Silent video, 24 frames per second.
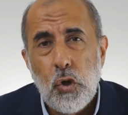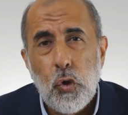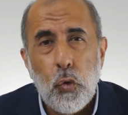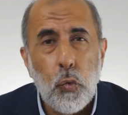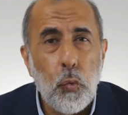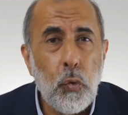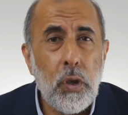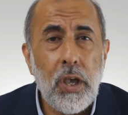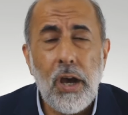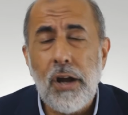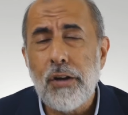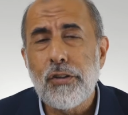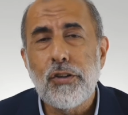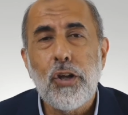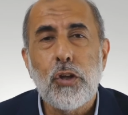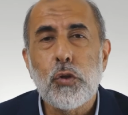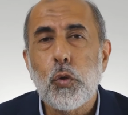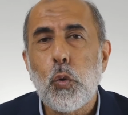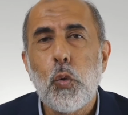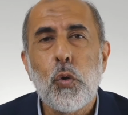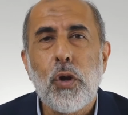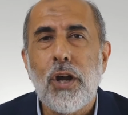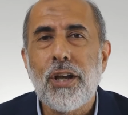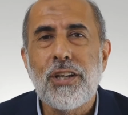We are
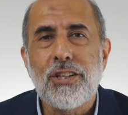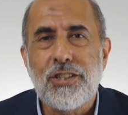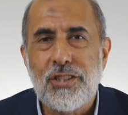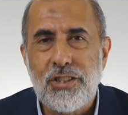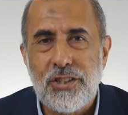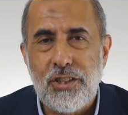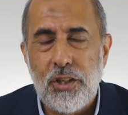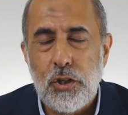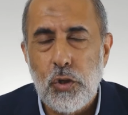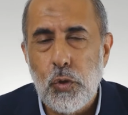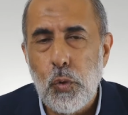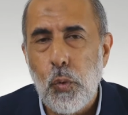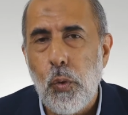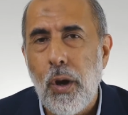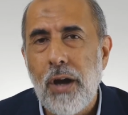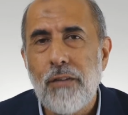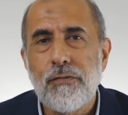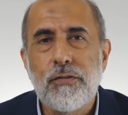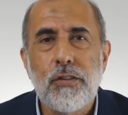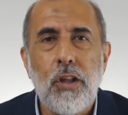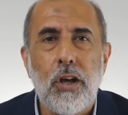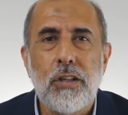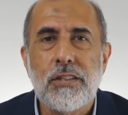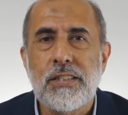not Quraysh. You
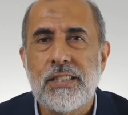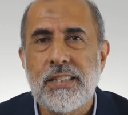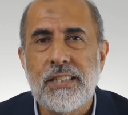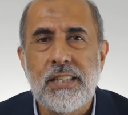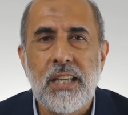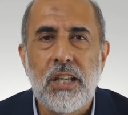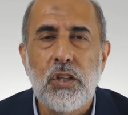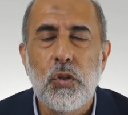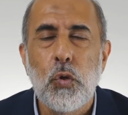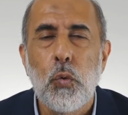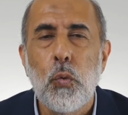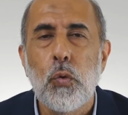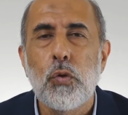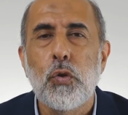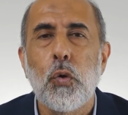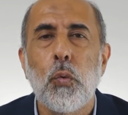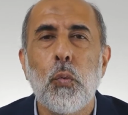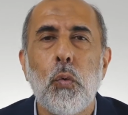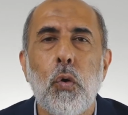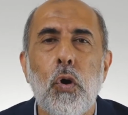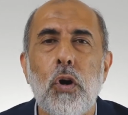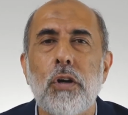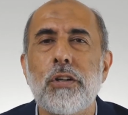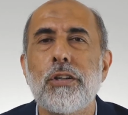have not seen who the
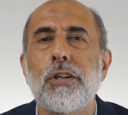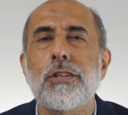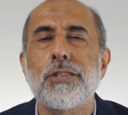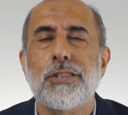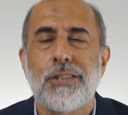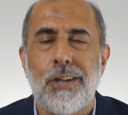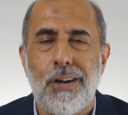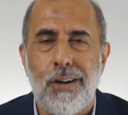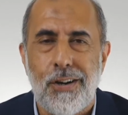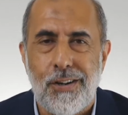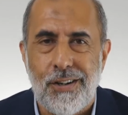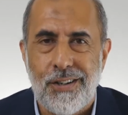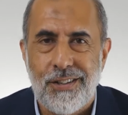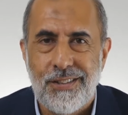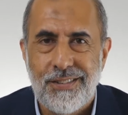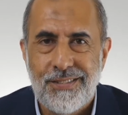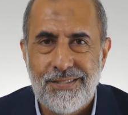warriors are.